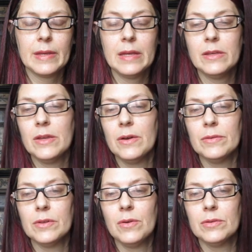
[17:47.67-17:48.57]
and, you
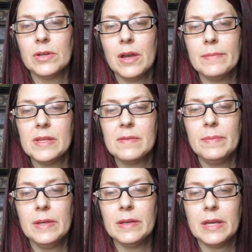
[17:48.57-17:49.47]
know, the whole time it's
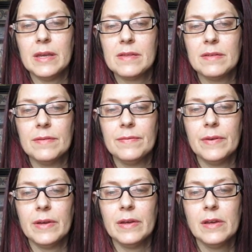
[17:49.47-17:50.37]
been a case of
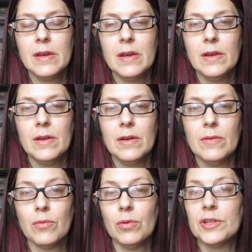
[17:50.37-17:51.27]
uh,
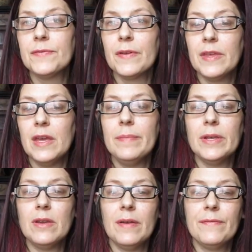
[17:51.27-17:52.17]
rules for thee,
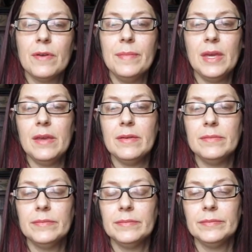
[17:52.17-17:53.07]
but not for me.
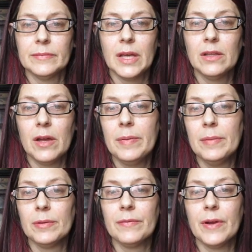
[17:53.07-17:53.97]
A lot of
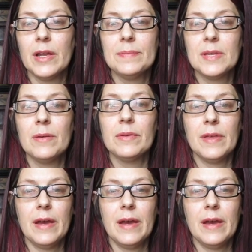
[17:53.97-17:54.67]
people are very upset with